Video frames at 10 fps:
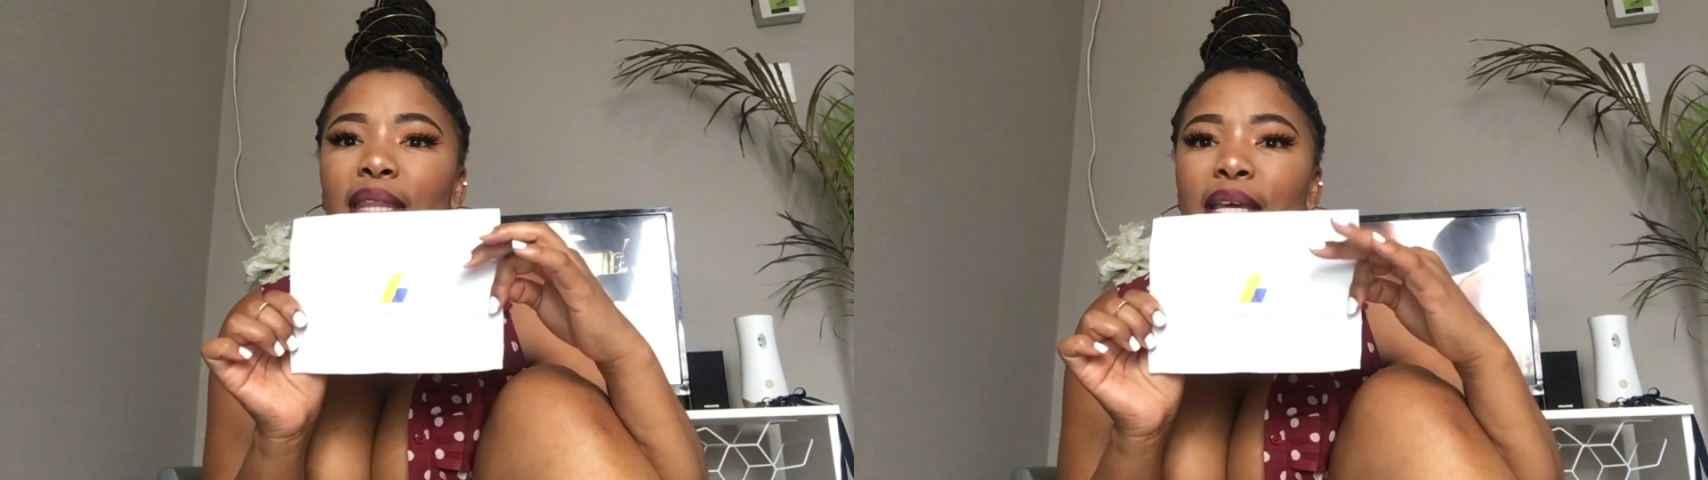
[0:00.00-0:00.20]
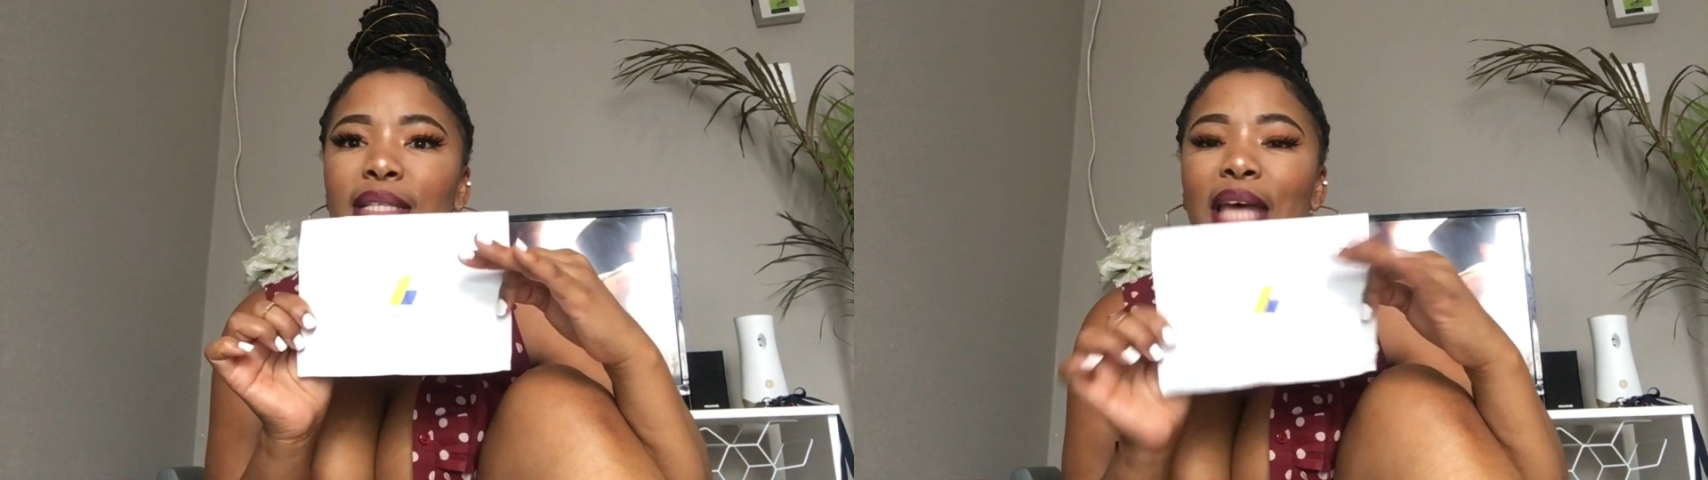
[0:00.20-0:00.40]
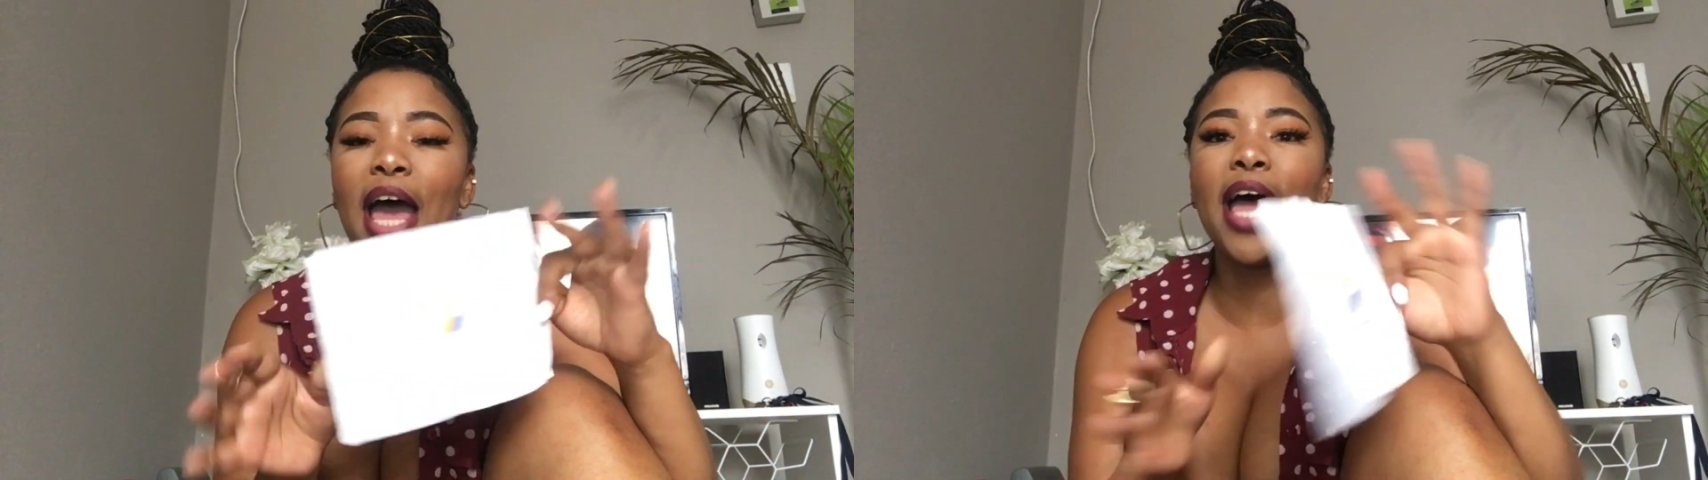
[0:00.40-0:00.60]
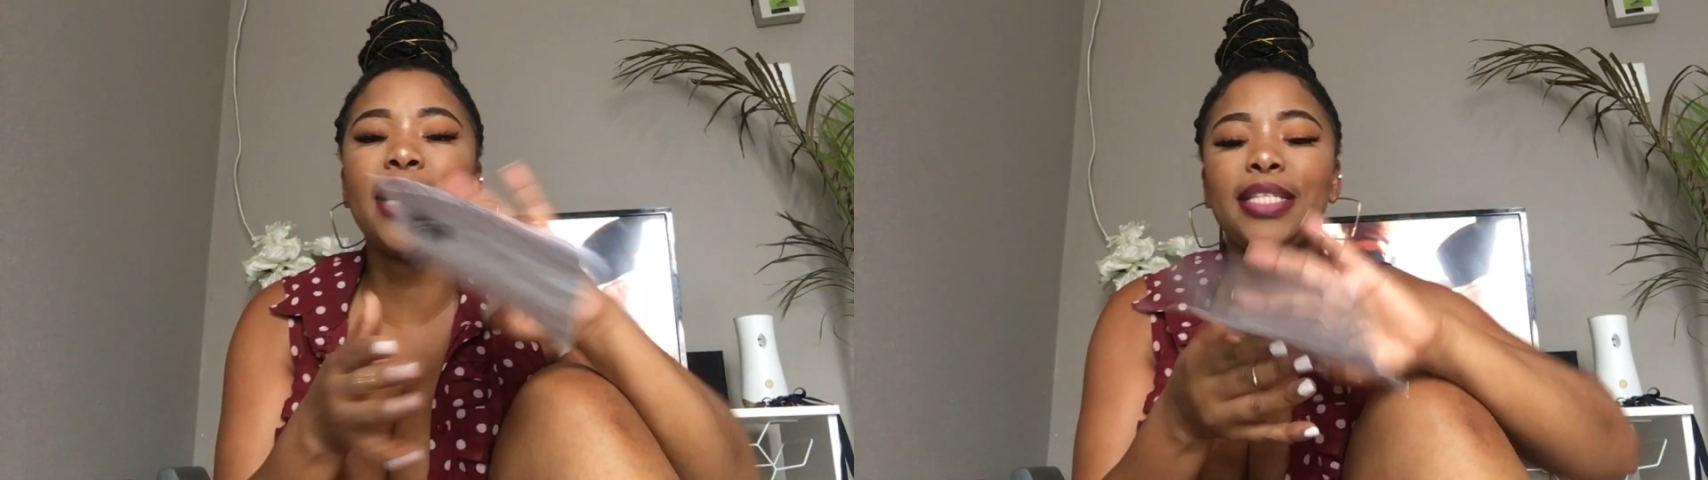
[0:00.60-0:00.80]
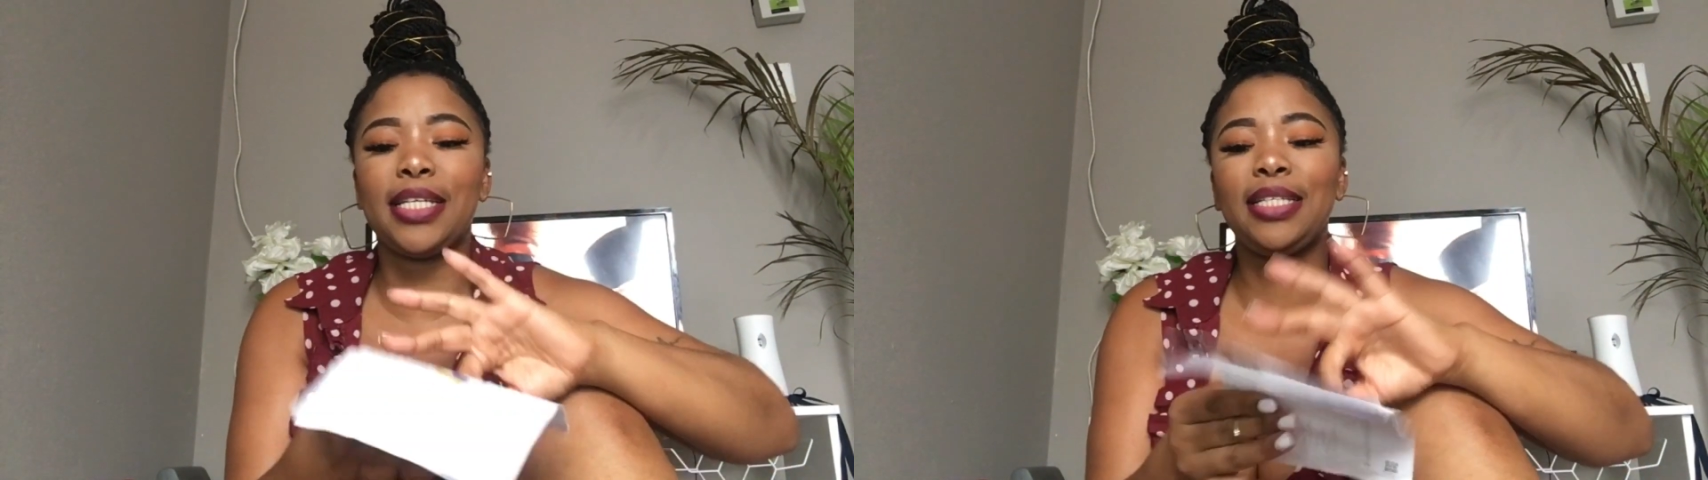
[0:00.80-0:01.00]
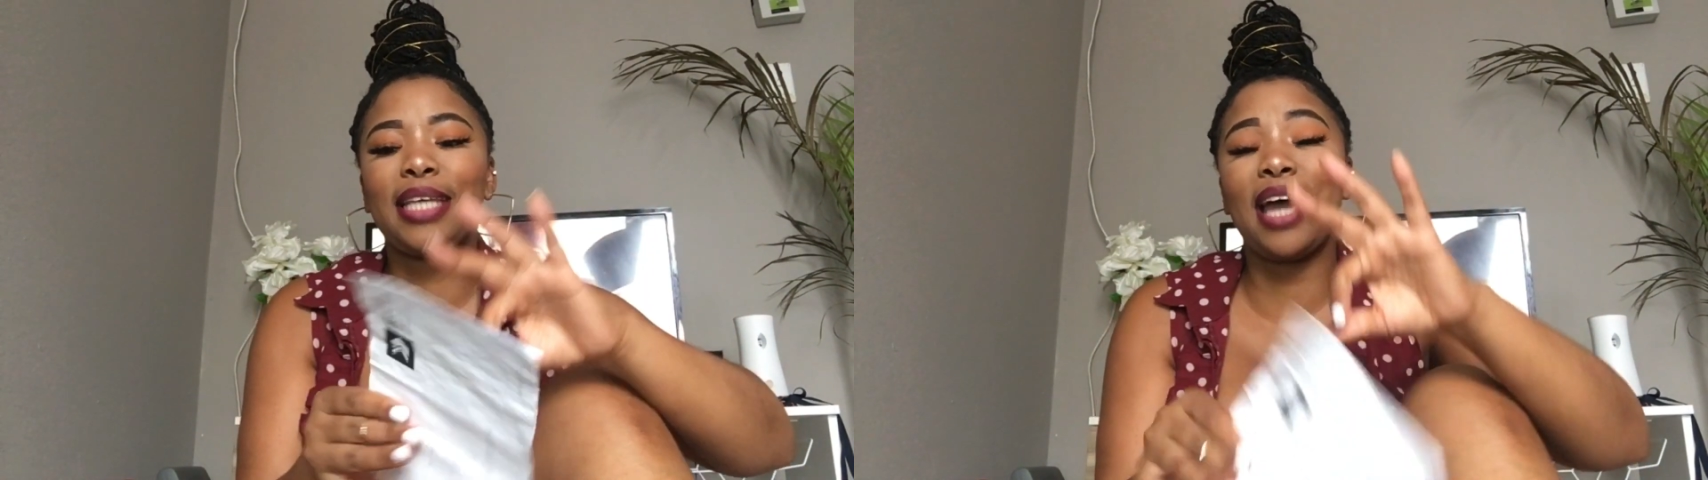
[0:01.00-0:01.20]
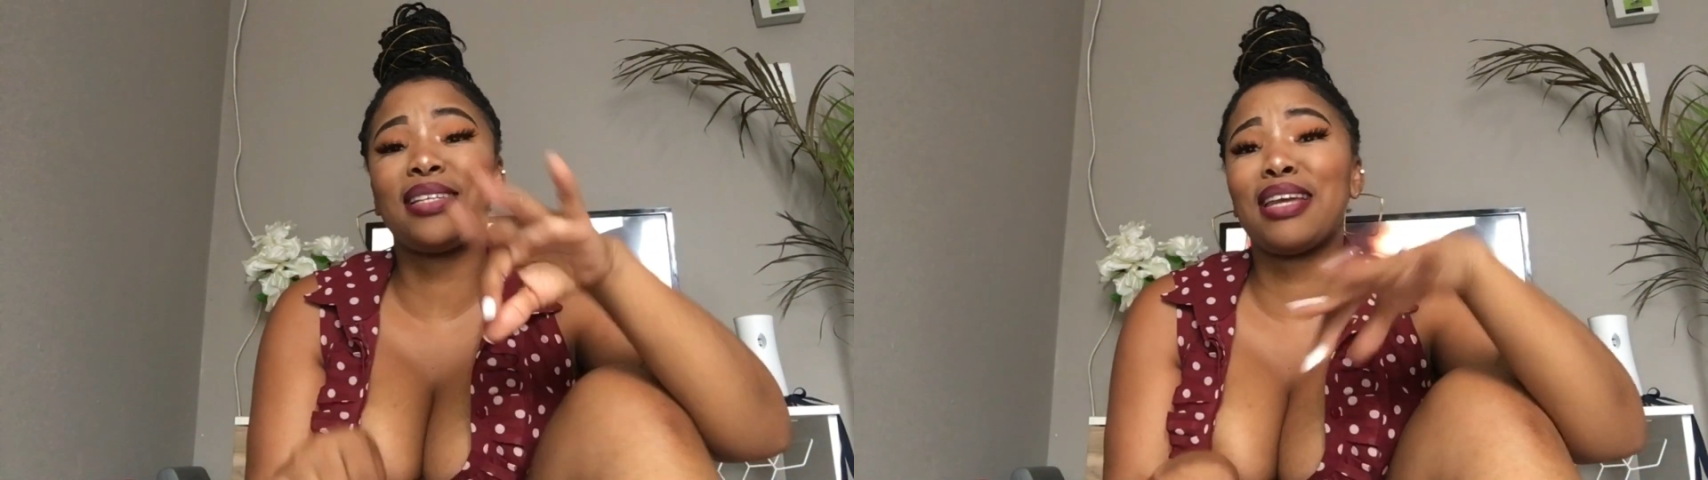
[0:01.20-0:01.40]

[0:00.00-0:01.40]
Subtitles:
this, and inside,